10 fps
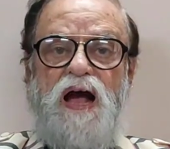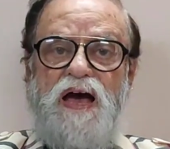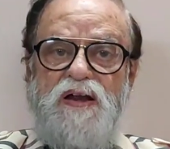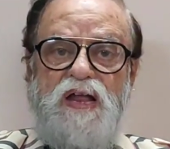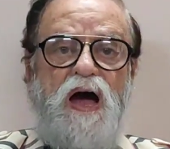
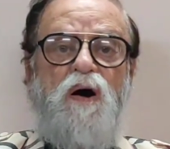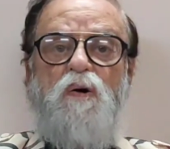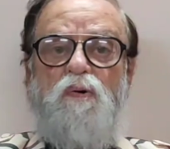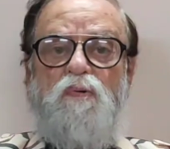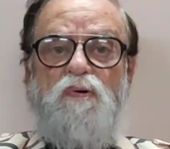are
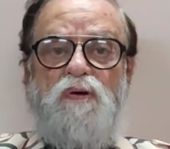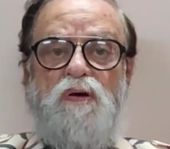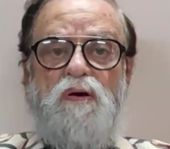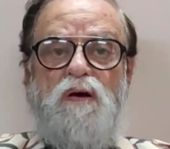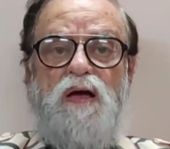now
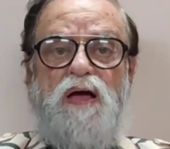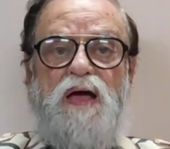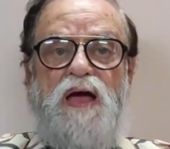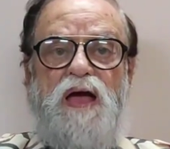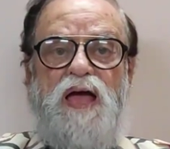
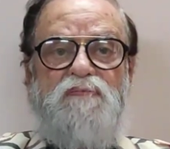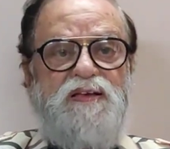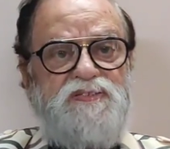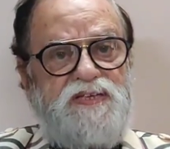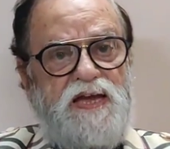
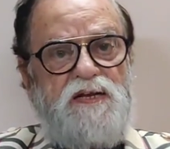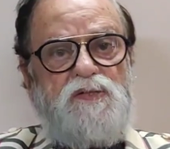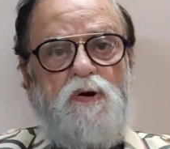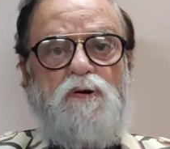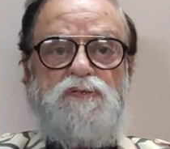having
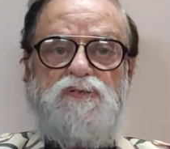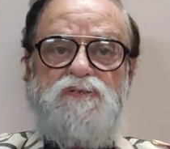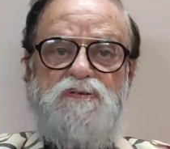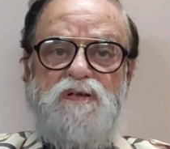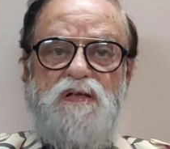second
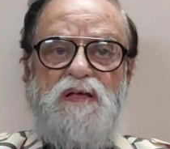thoughts.